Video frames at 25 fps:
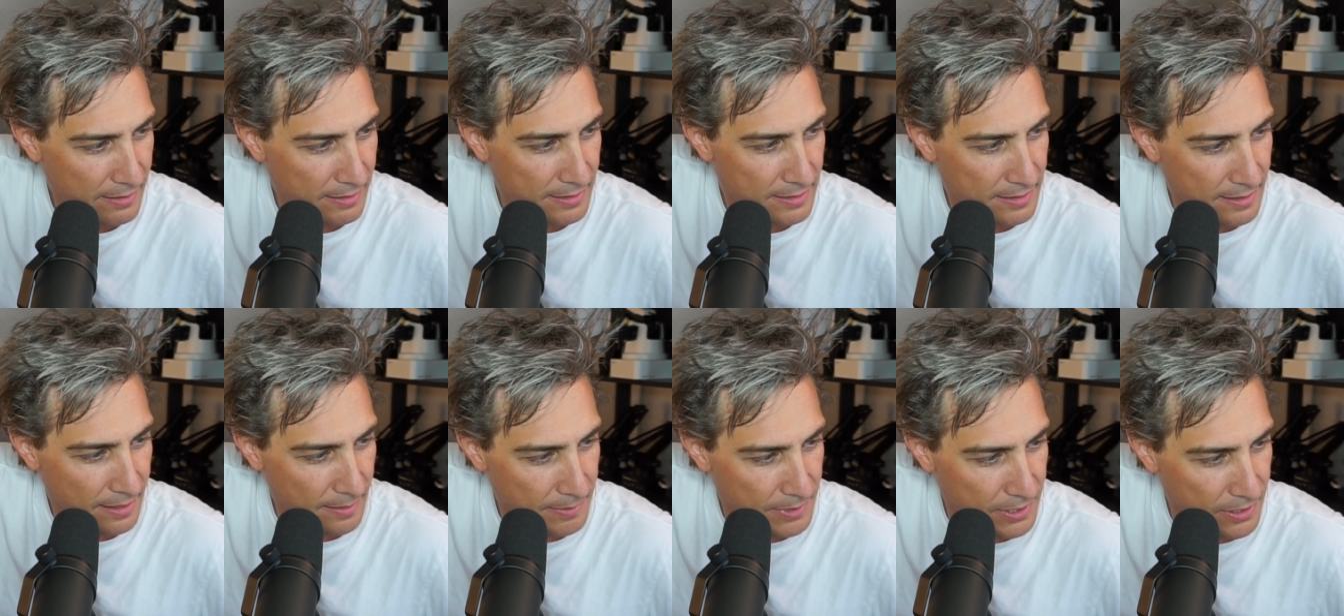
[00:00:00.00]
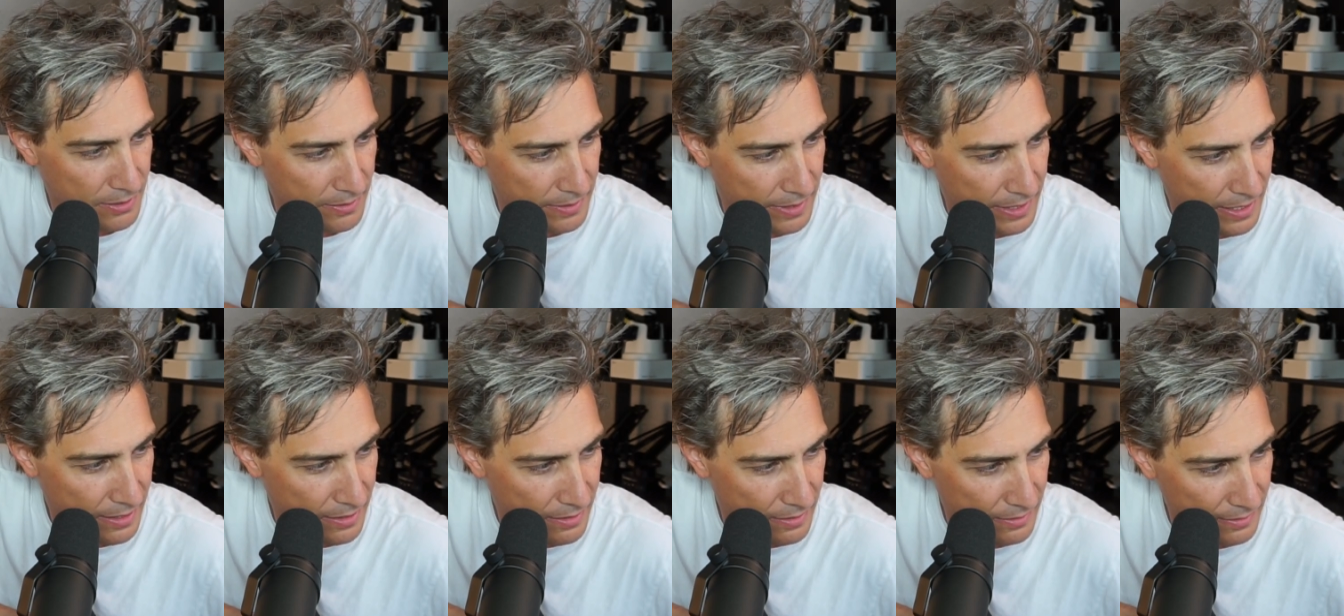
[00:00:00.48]
it's up to in
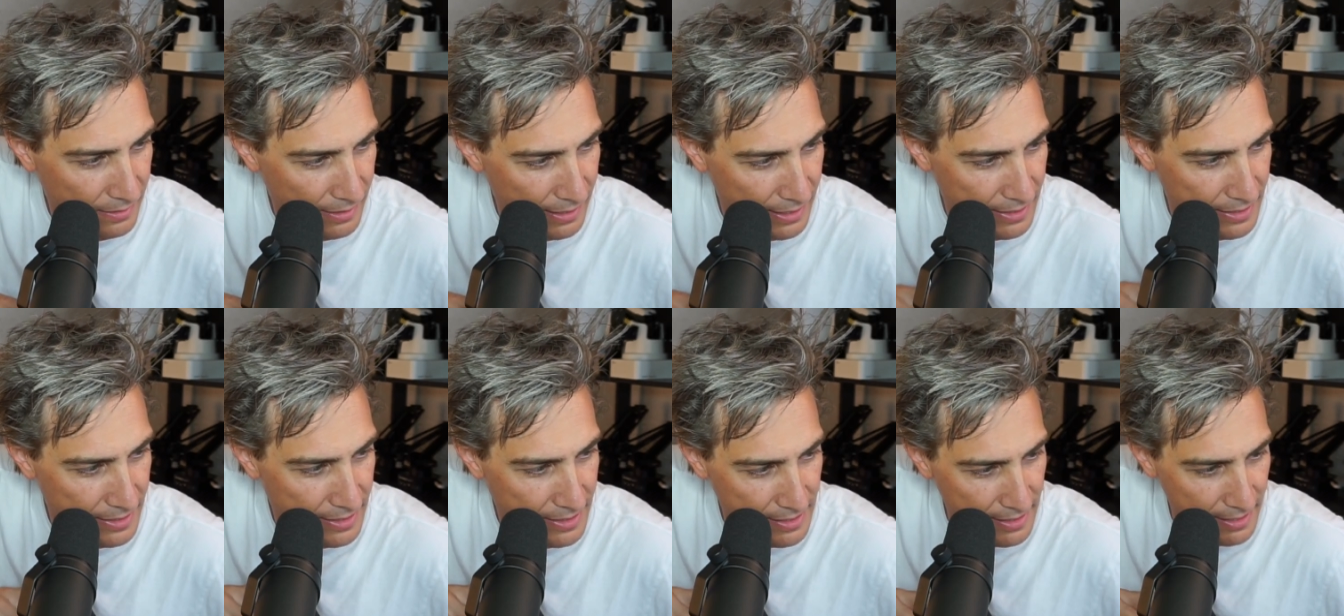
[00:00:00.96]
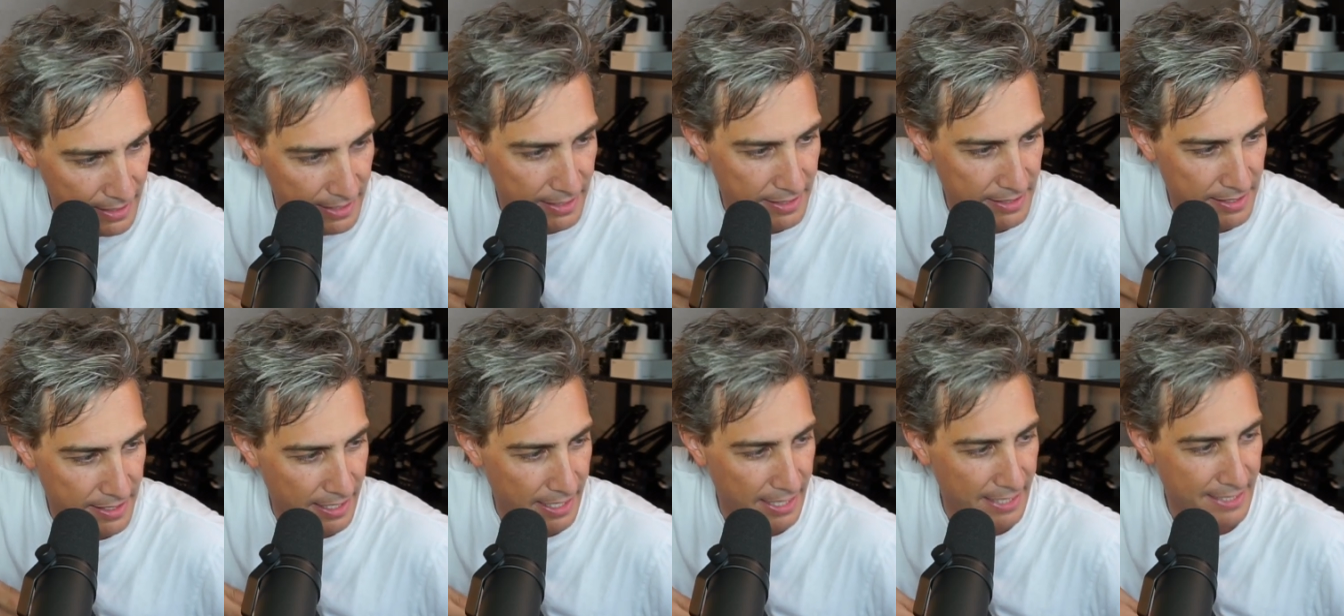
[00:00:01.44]
the old
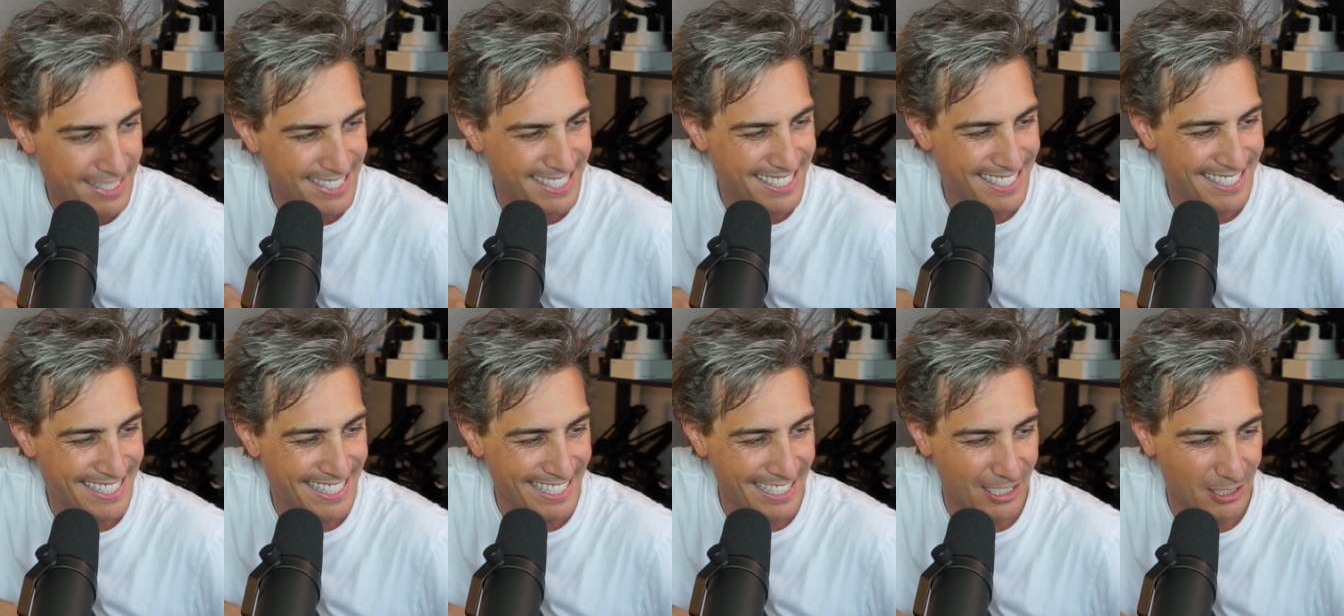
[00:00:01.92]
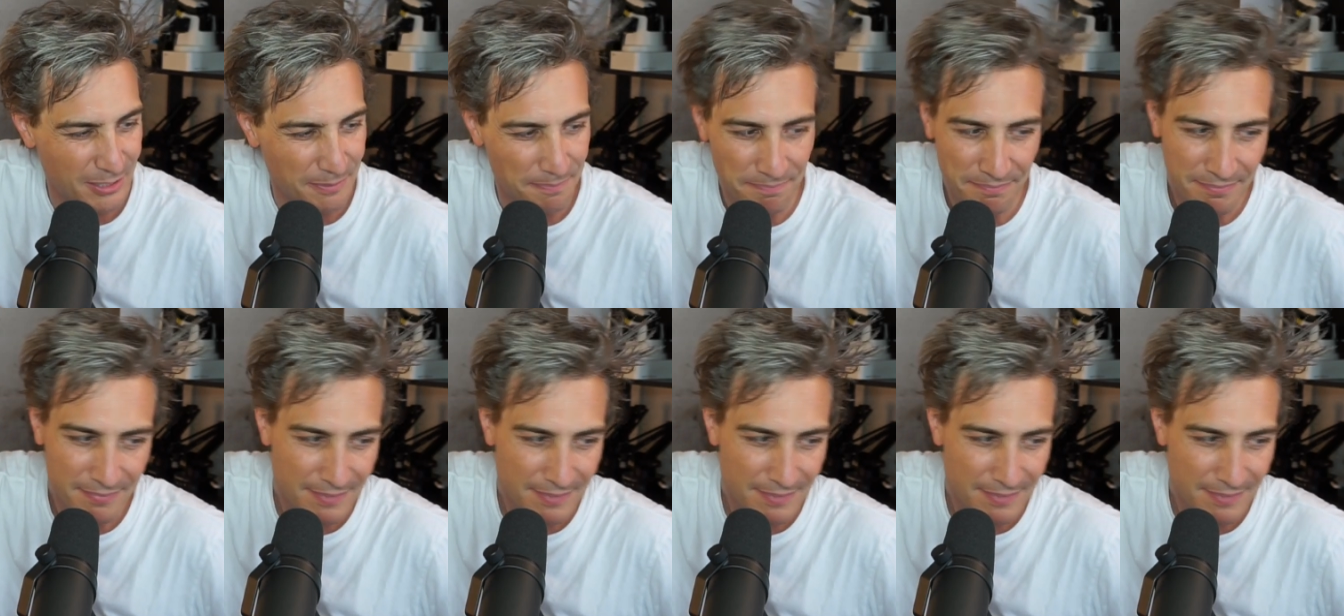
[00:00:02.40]
legislature. It's still